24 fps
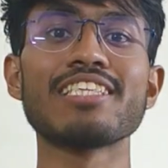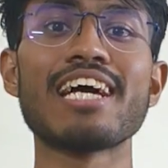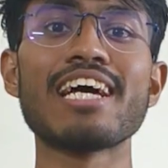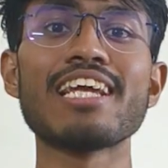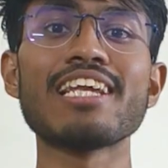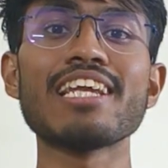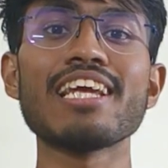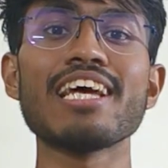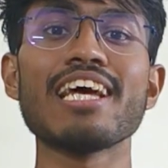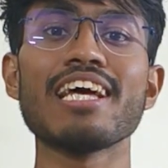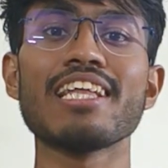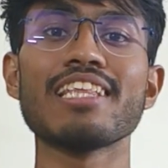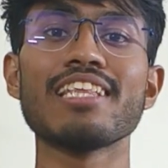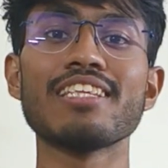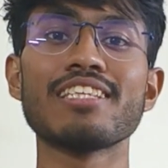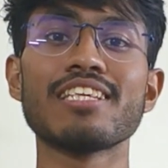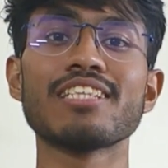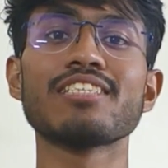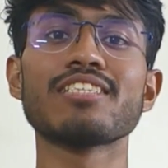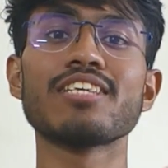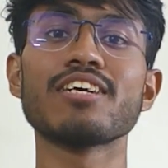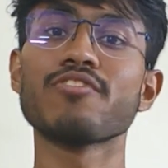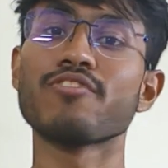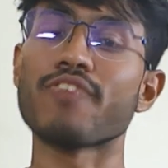then
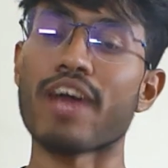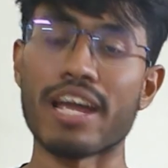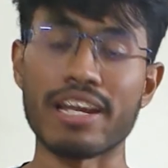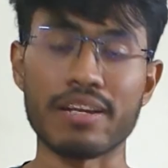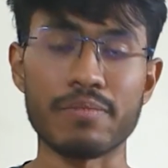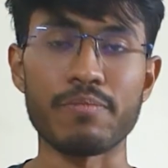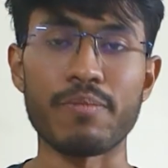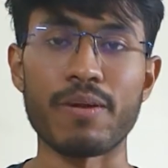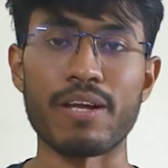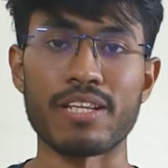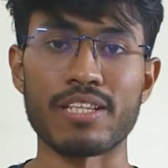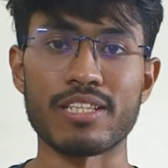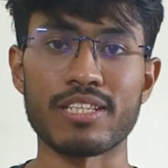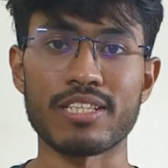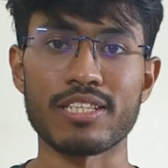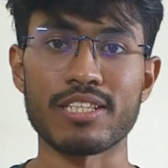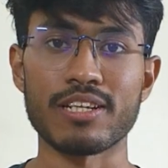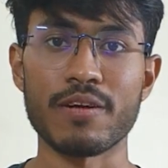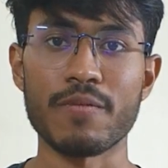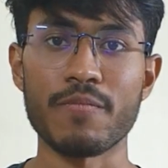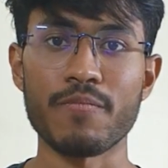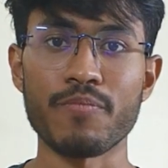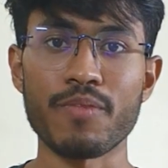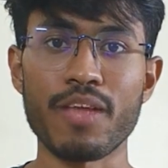this is the right
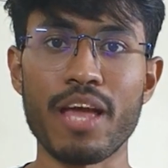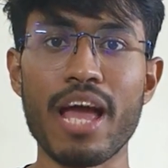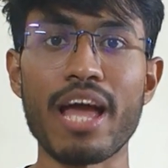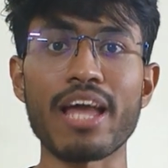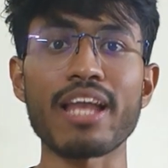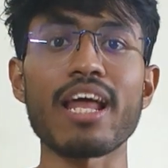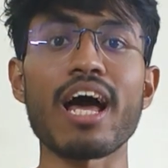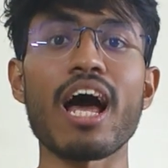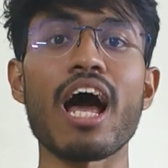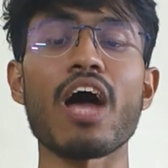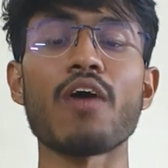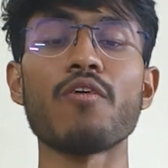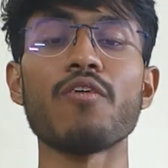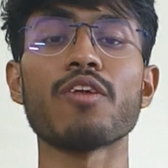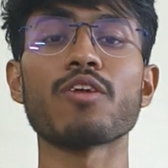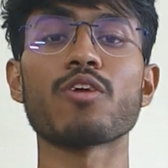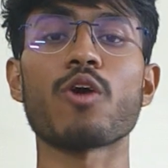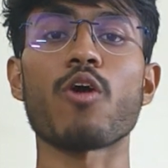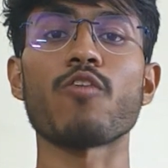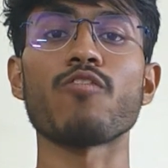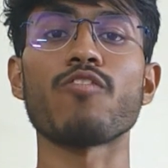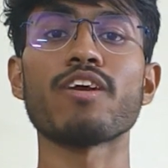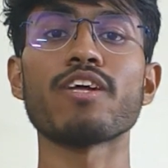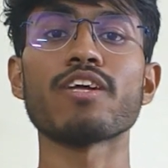place. And I
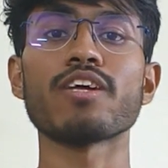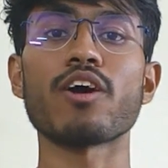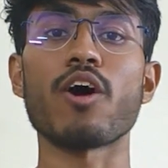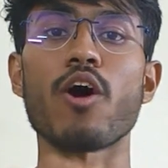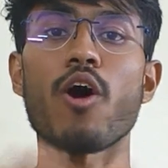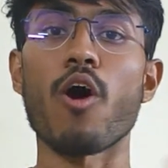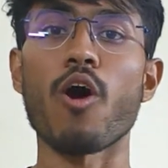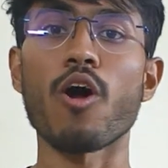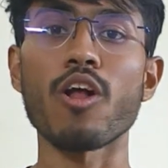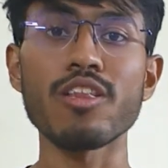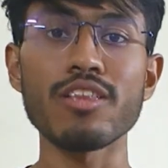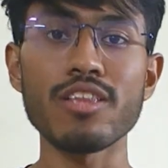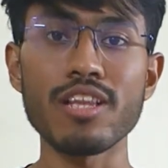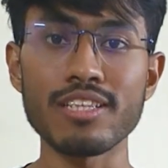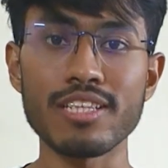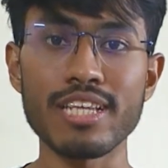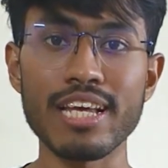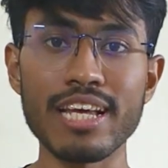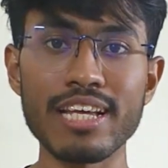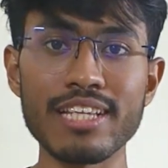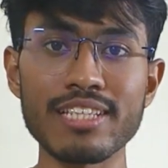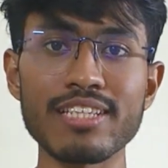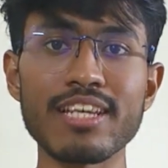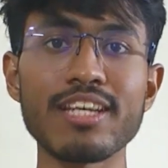will covering all the
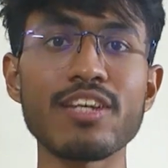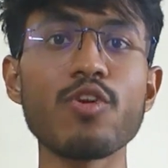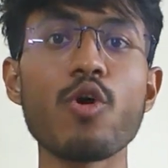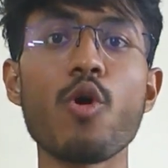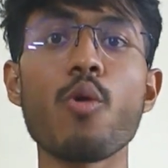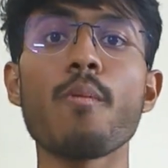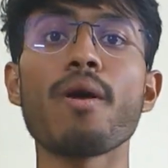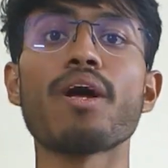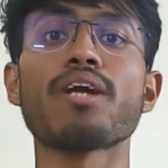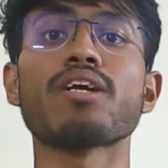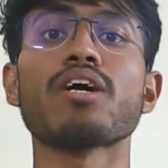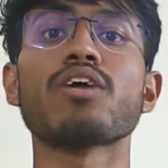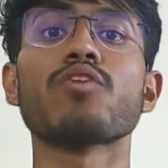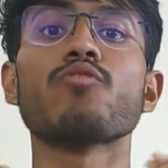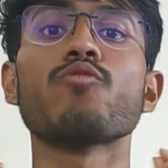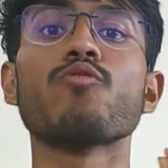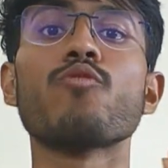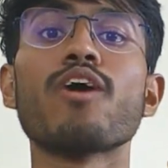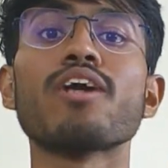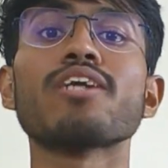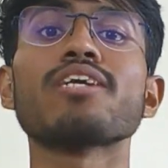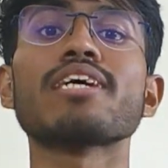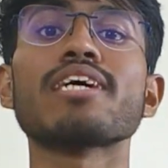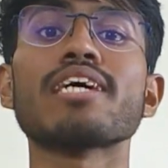things no matter
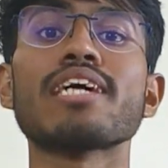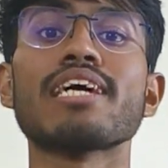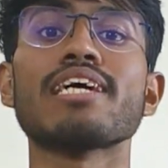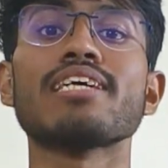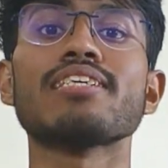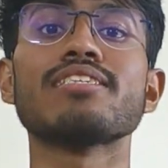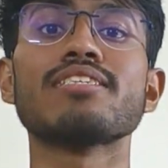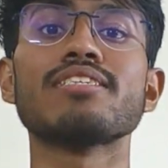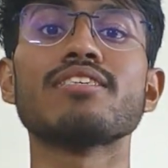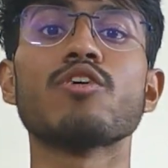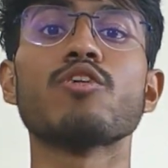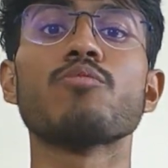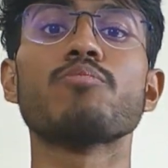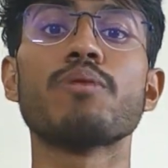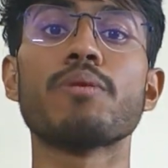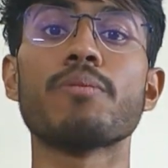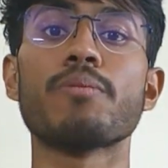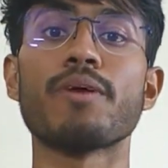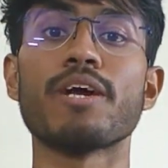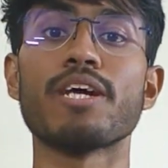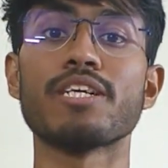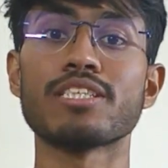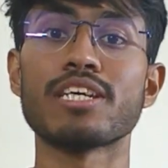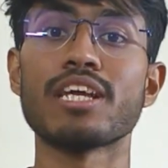what is your
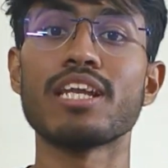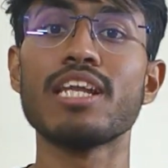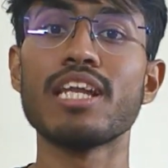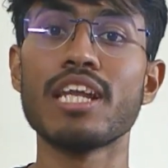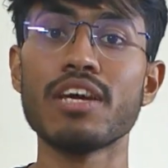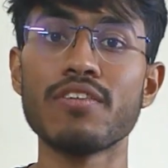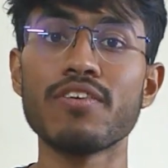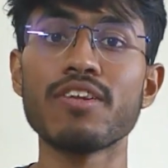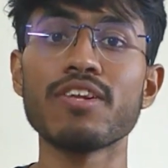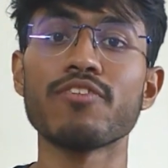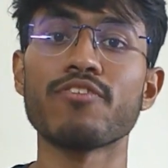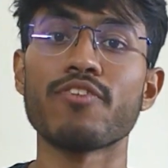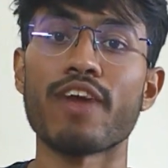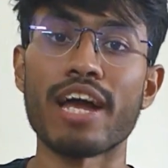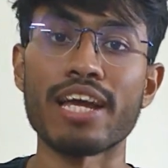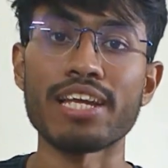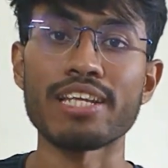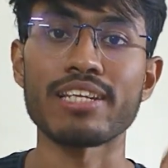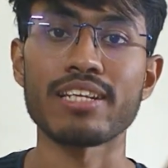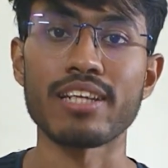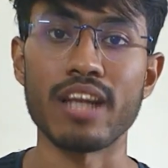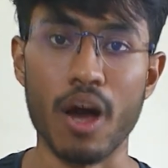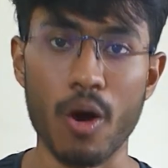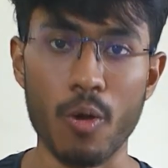preparation level
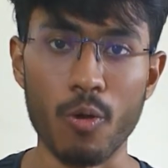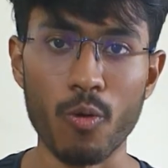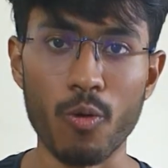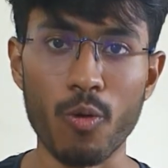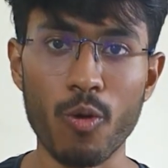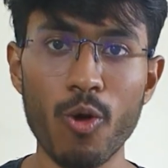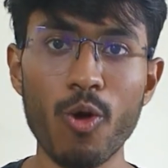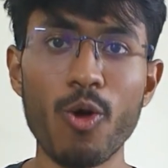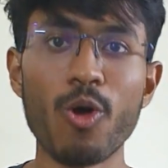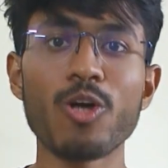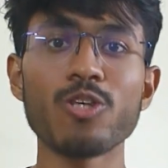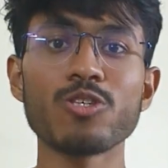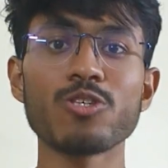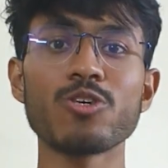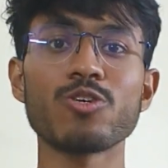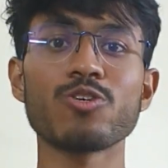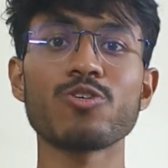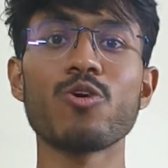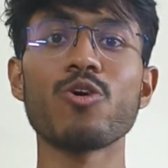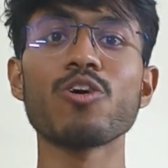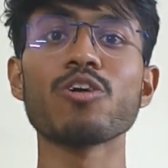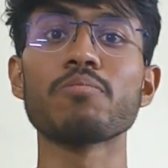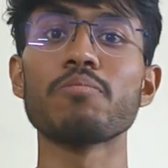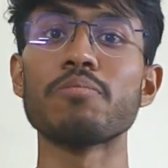right now. So
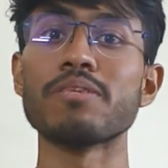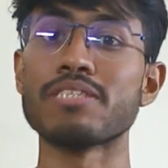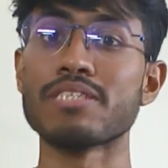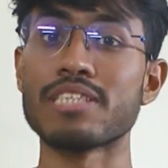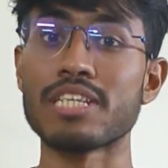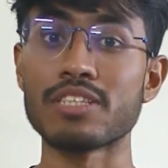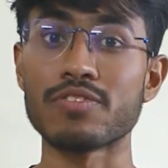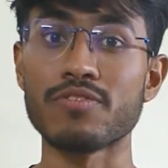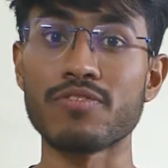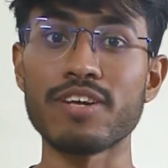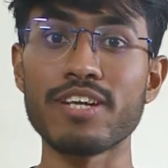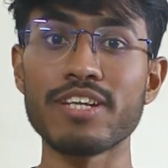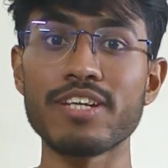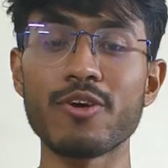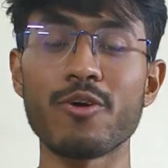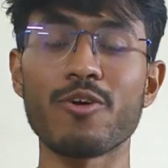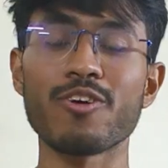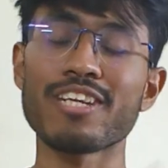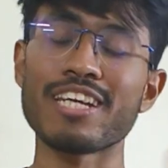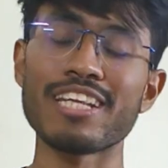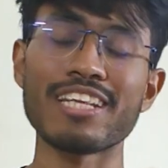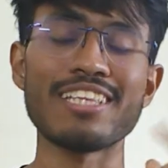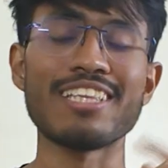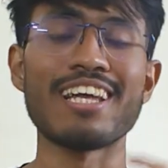don't miss this
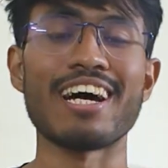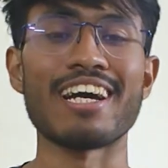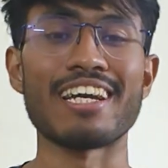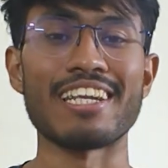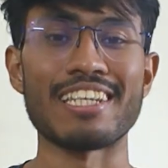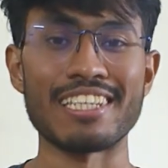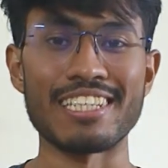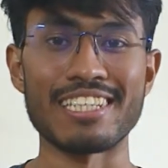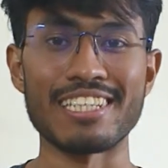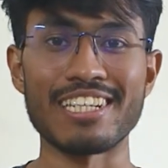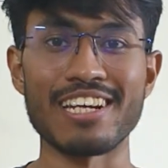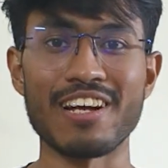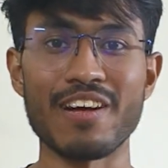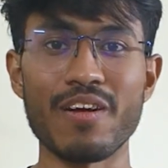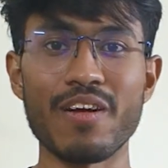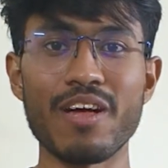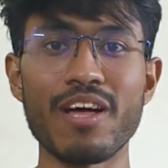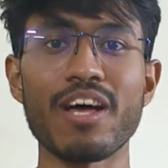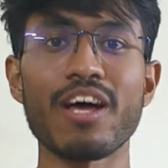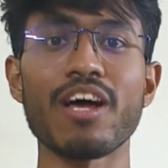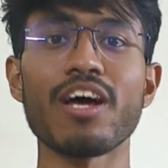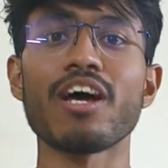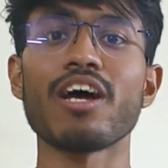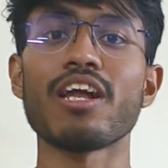video till the end.
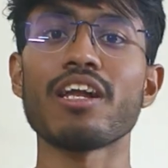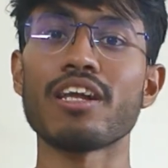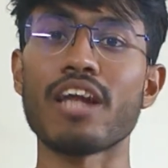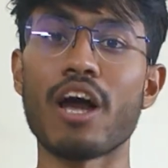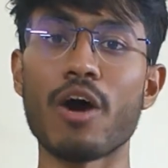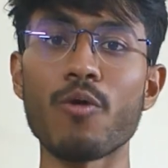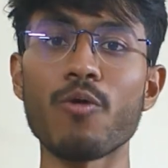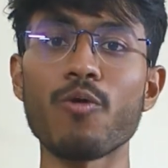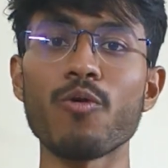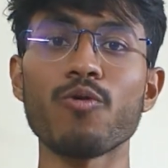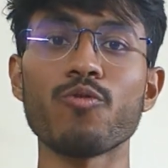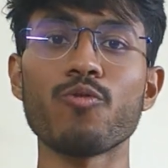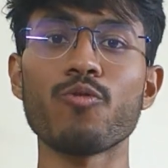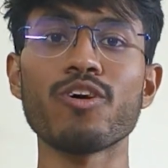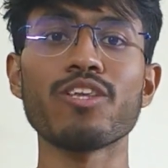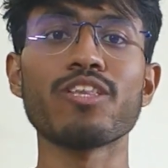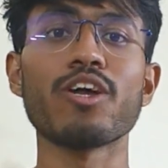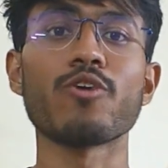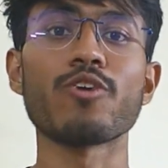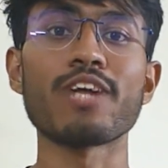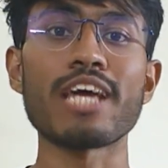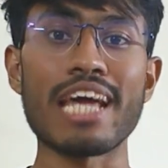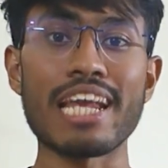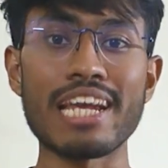Now,
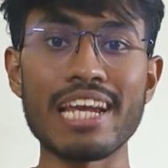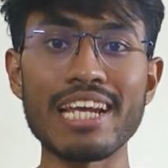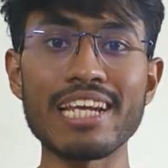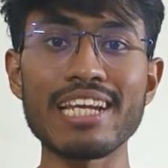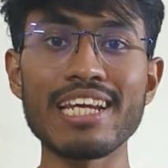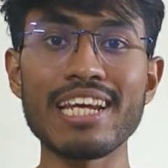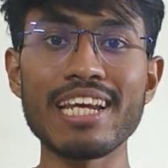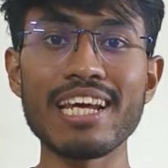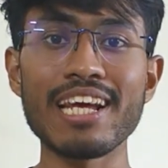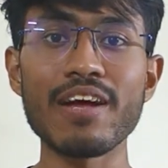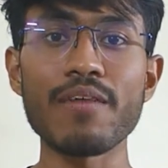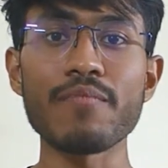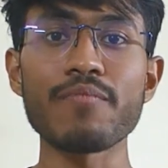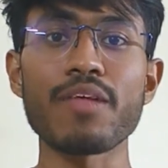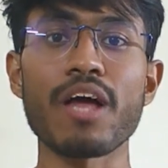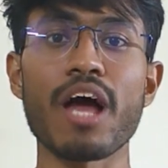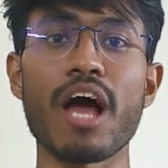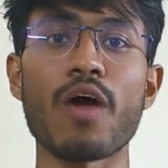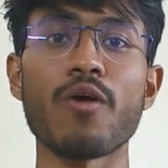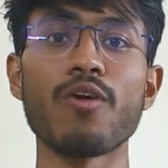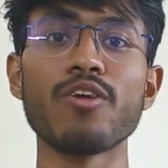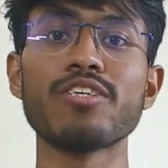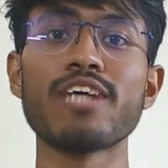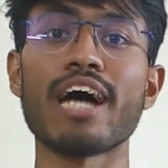without any delay,
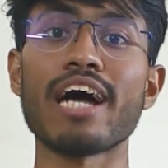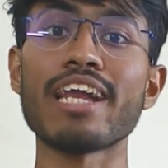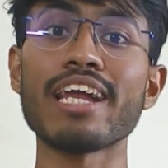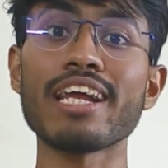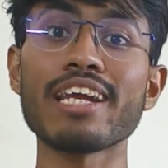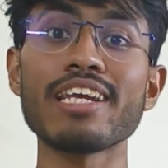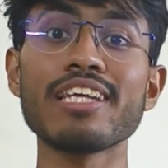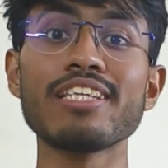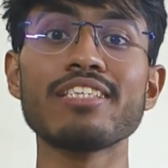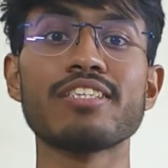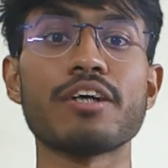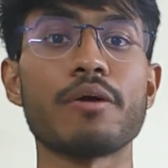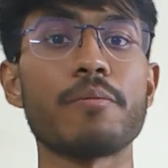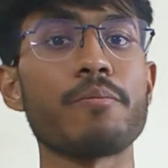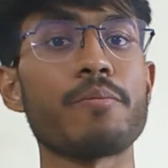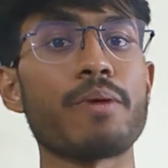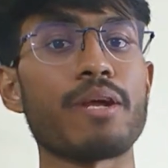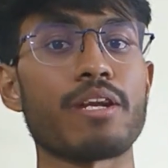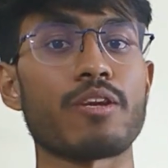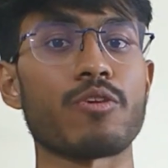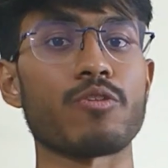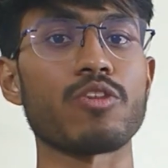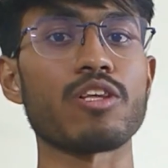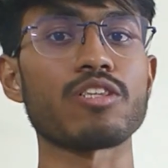I will directly
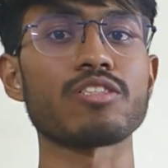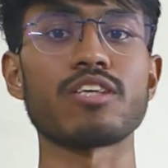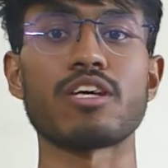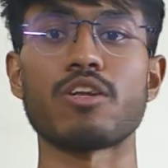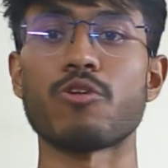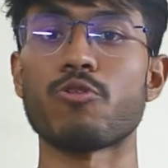jump into the